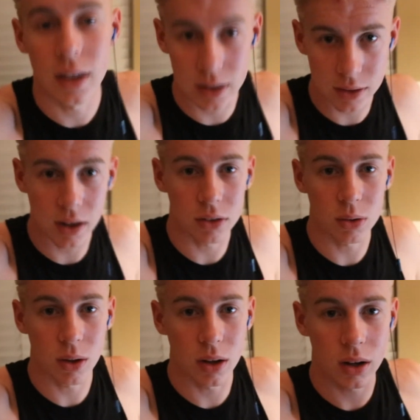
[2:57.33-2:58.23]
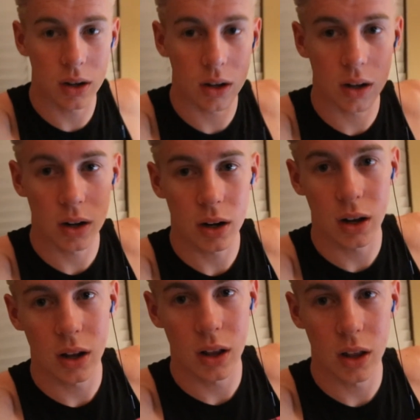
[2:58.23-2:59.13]
in the next one.
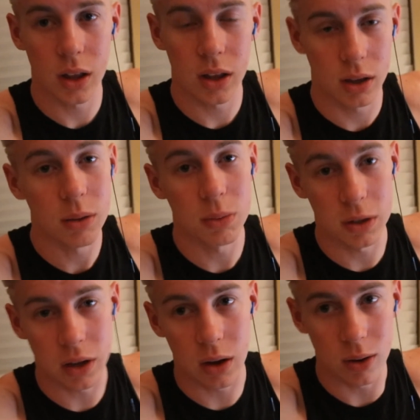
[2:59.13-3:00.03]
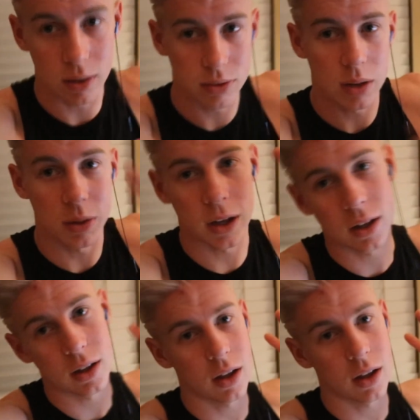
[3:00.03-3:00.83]
Peace out, Royal Family.